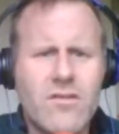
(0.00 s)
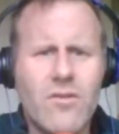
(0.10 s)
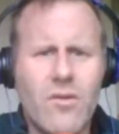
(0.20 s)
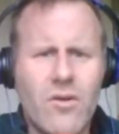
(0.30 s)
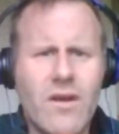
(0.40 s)

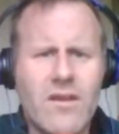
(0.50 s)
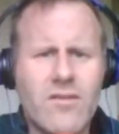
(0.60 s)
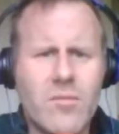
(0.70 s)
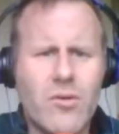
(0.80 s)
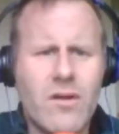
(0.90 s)
So, okay,
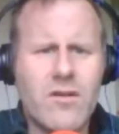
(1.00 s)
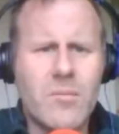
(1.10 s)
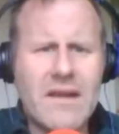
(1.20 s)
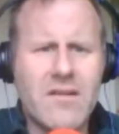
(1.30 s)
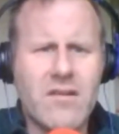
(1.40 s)
so they pour
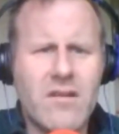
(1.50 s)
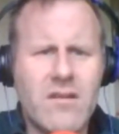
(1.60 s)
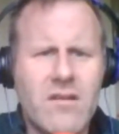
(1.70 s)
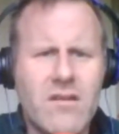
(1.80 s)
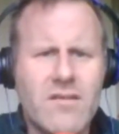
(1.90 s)
out a batter.
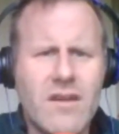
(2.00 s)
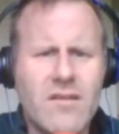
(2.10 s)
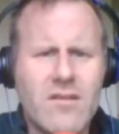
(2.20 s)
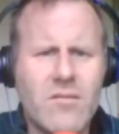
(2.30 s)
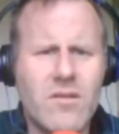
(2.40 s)
Is
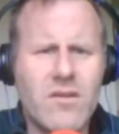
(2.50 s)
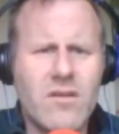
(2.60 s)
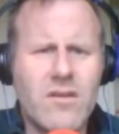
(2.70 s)
that ice cream?